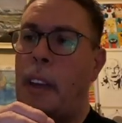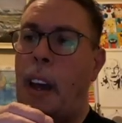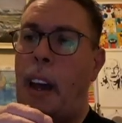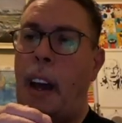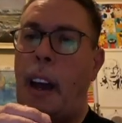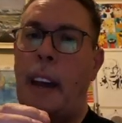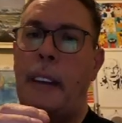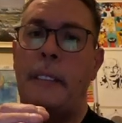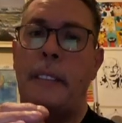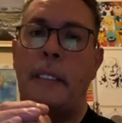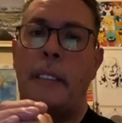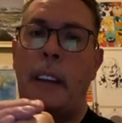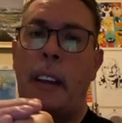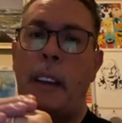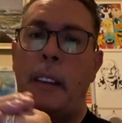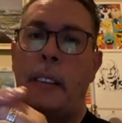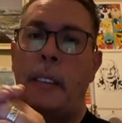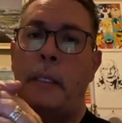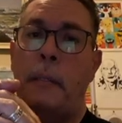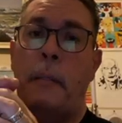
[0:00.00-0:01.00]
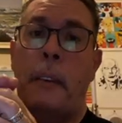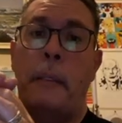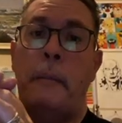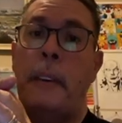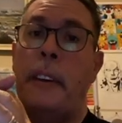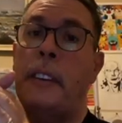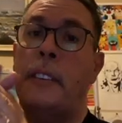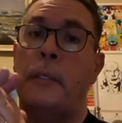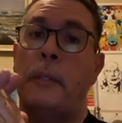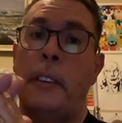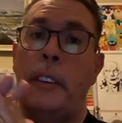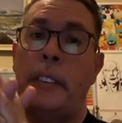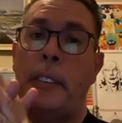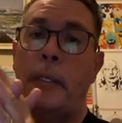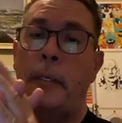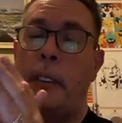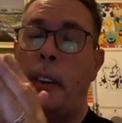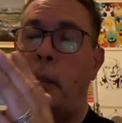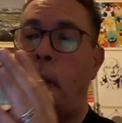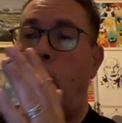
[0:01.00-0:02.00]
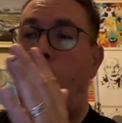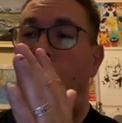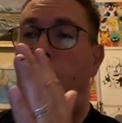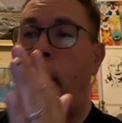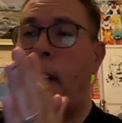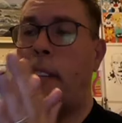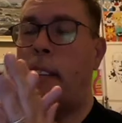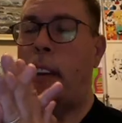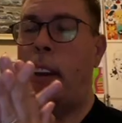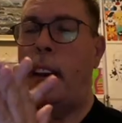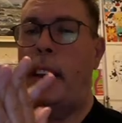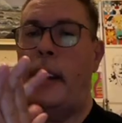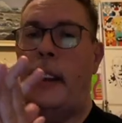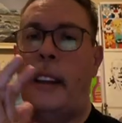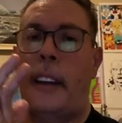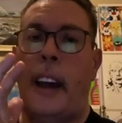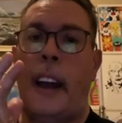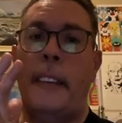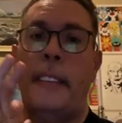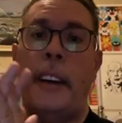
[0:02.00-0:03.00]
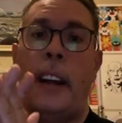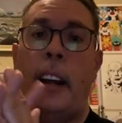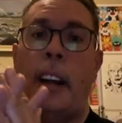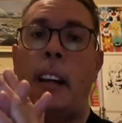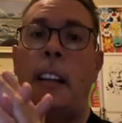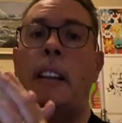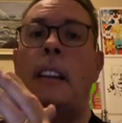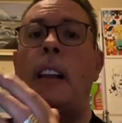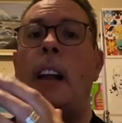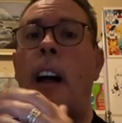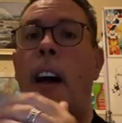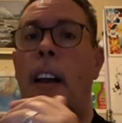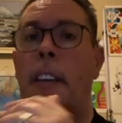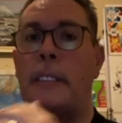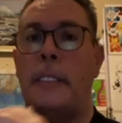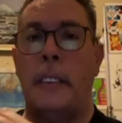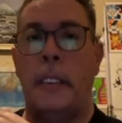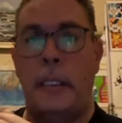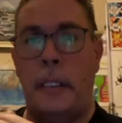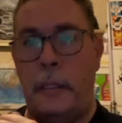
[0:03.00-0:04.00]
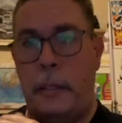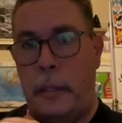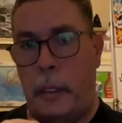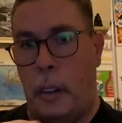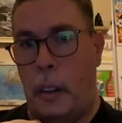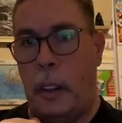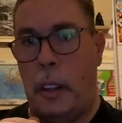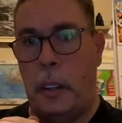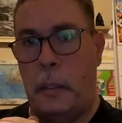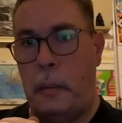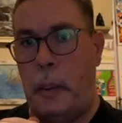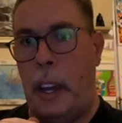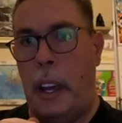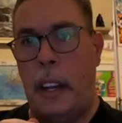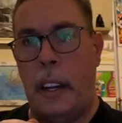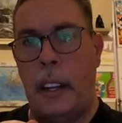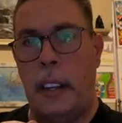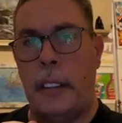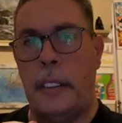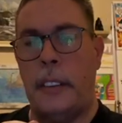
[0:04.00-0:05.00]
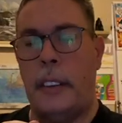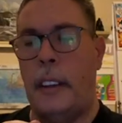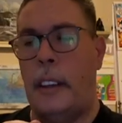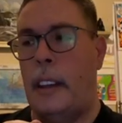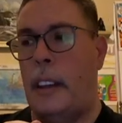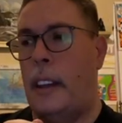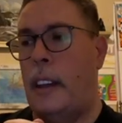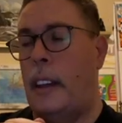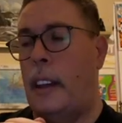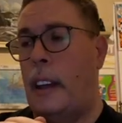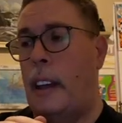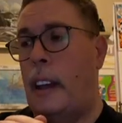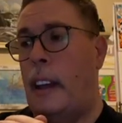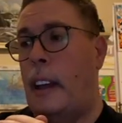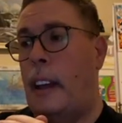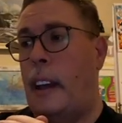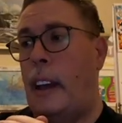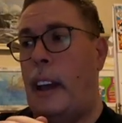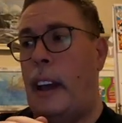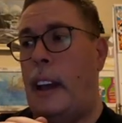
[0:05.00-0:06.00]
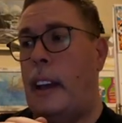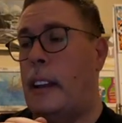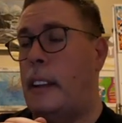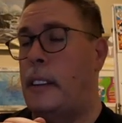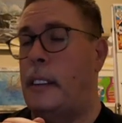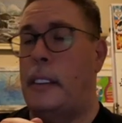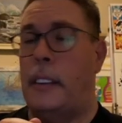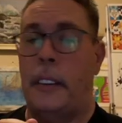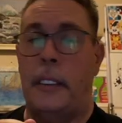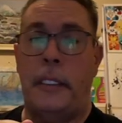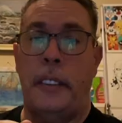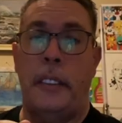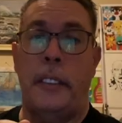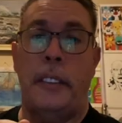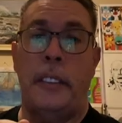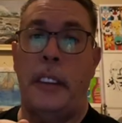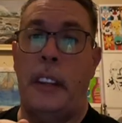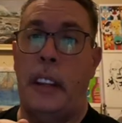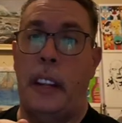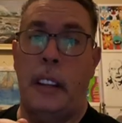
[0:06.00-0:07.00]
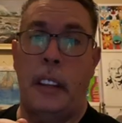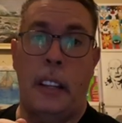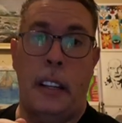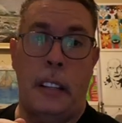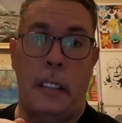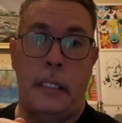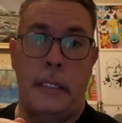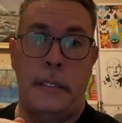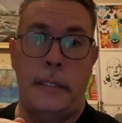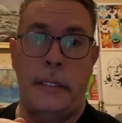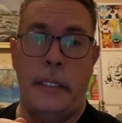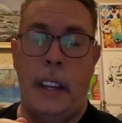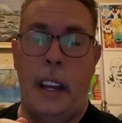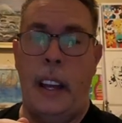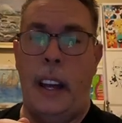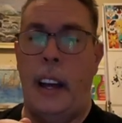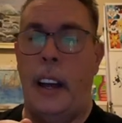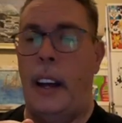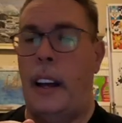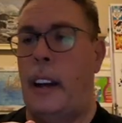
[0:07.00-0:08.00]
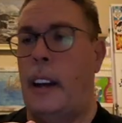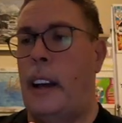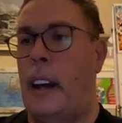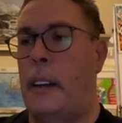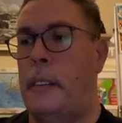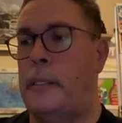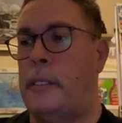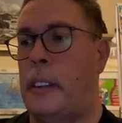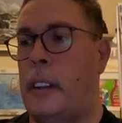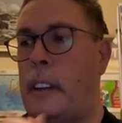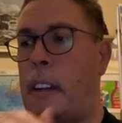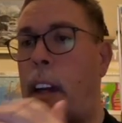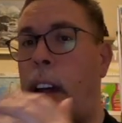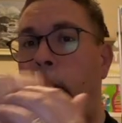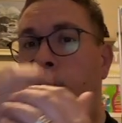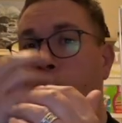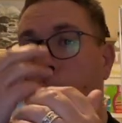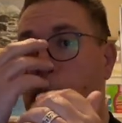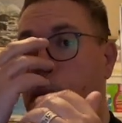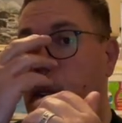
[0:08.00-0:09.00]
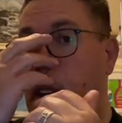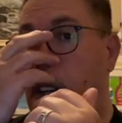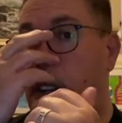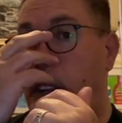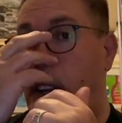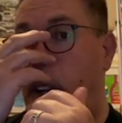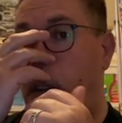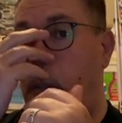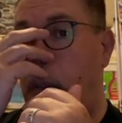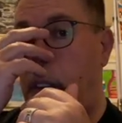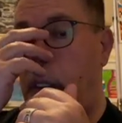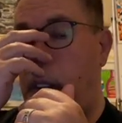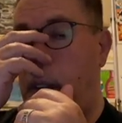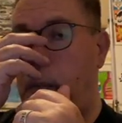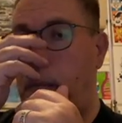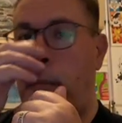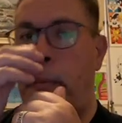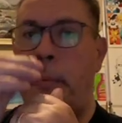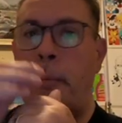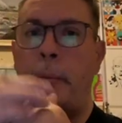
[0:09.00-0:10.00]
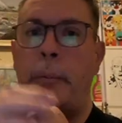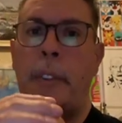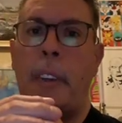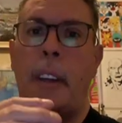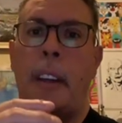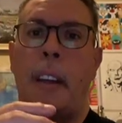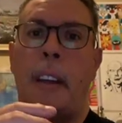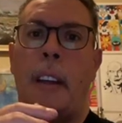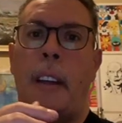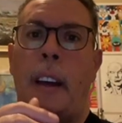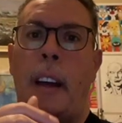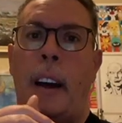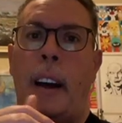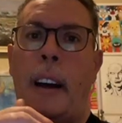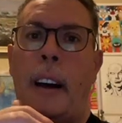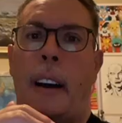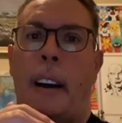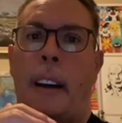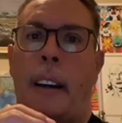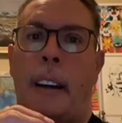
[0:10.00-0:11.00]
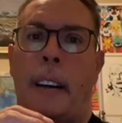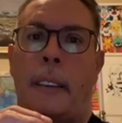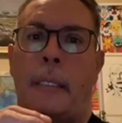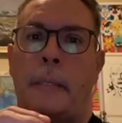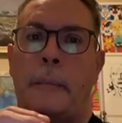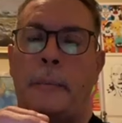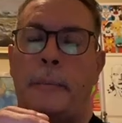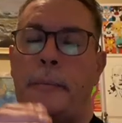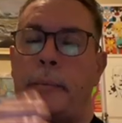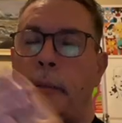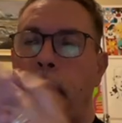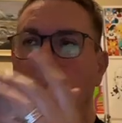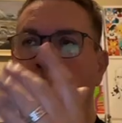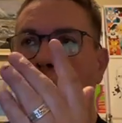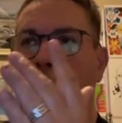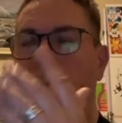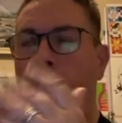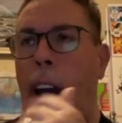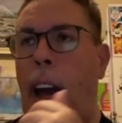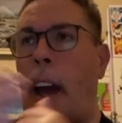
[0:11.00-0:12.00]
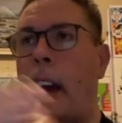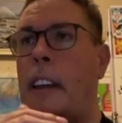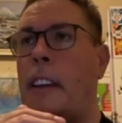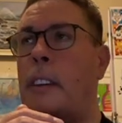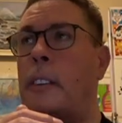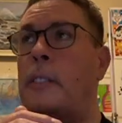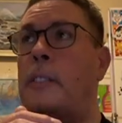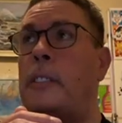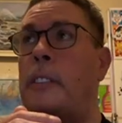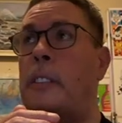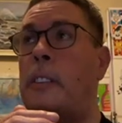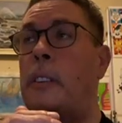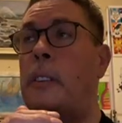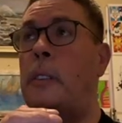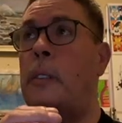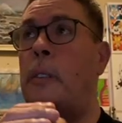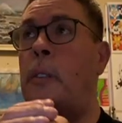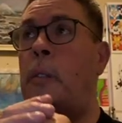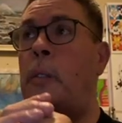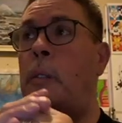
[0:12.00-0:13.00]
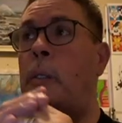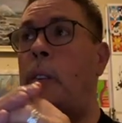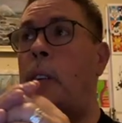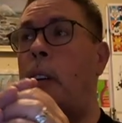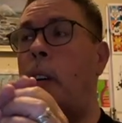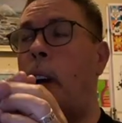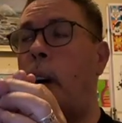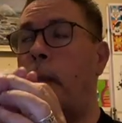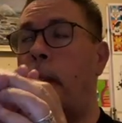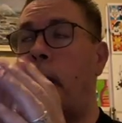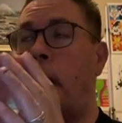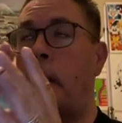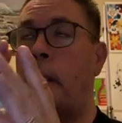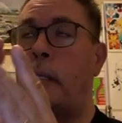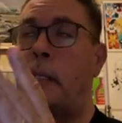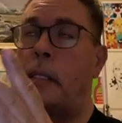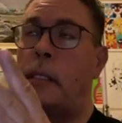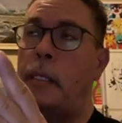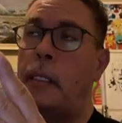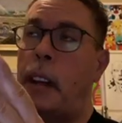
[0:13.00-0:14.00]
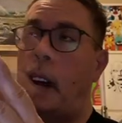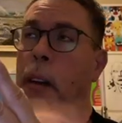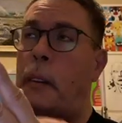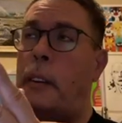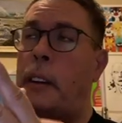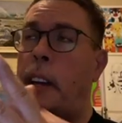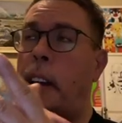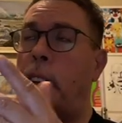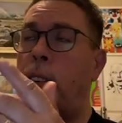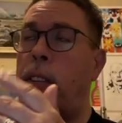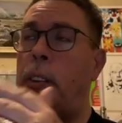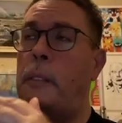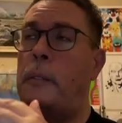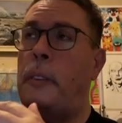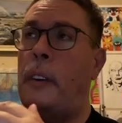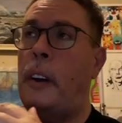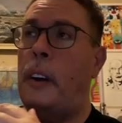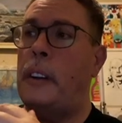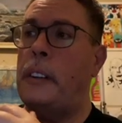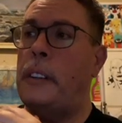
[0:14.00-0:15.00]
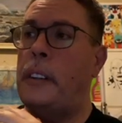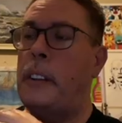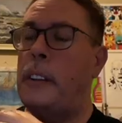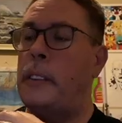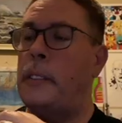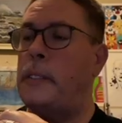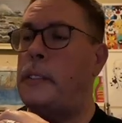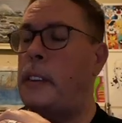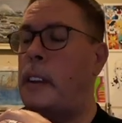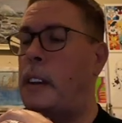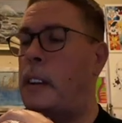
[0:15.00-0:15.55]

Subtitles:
My biggest reason why is I got a closet full of paintings, and they're just sitting there. Absolutely nothing is being done with them. I used to do. I don't want to get too far into this